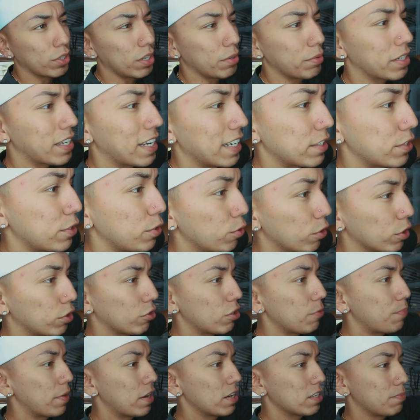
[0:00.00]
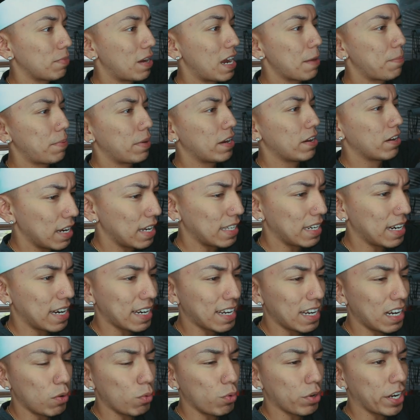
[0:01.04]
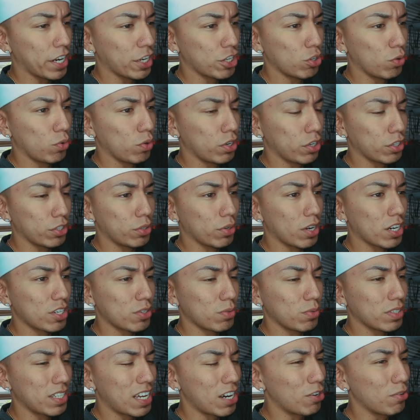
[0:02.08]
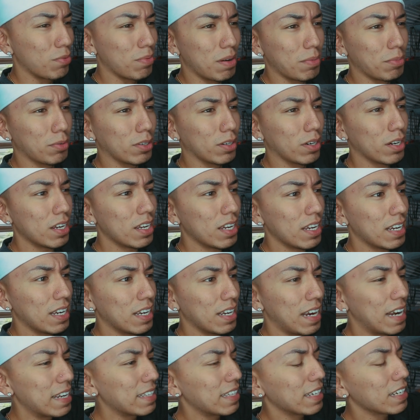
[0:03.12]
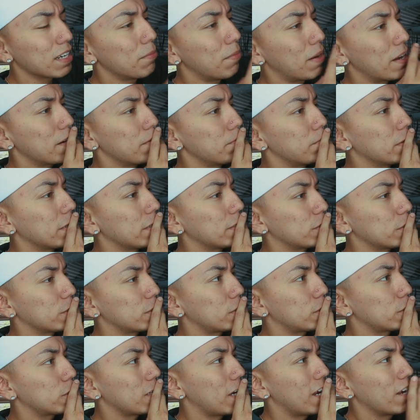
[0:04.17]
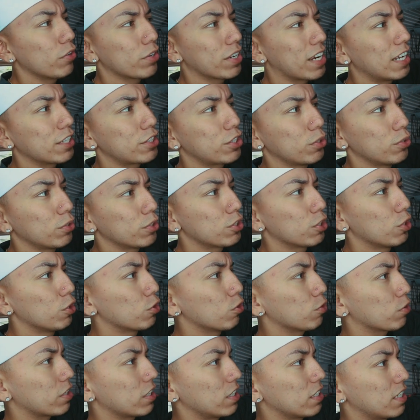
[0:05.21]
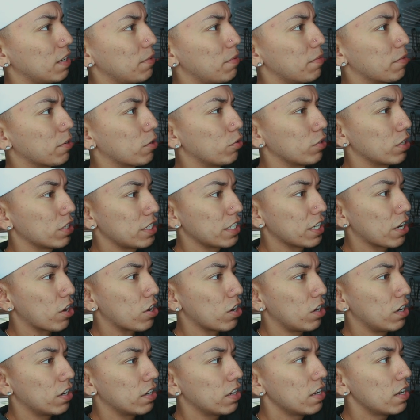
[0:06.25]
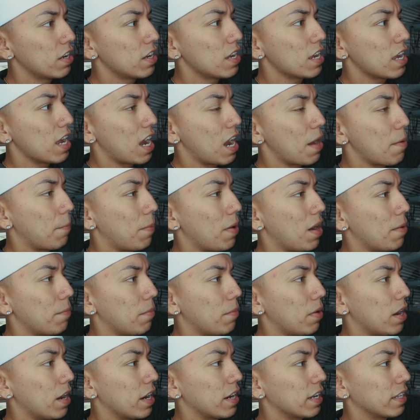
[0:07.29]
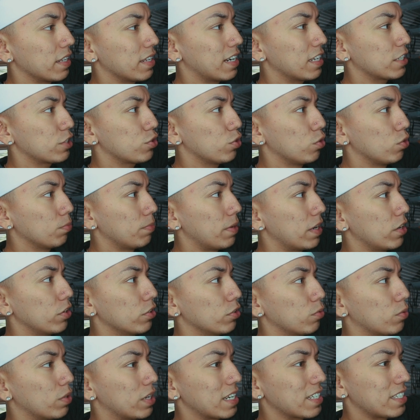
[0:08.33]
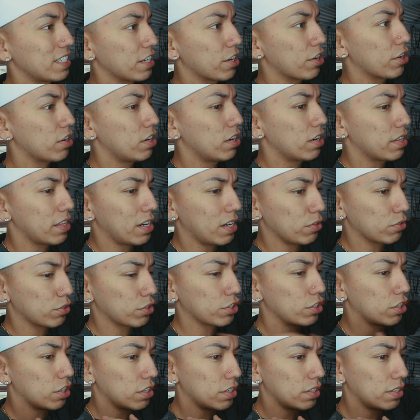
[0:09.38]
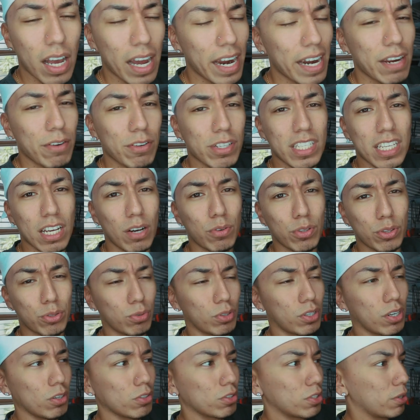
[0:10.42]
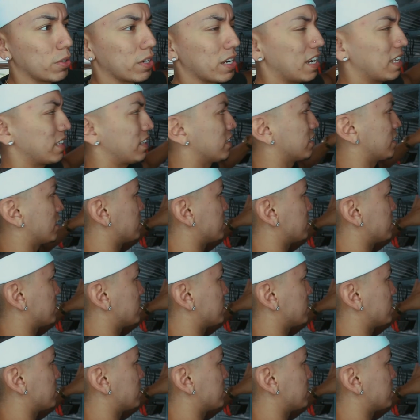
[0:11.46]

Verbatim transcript: only able to get two or three pairs, my pair, and then I got one extra one or two extra ones. I don't remember. I think it might have been just, I only got two in total because I remember going to SneakerCon I bought mine and then I sold my other one at SneakerCon and then I was done. I didn't even sell one through GOAT, so yeah, I think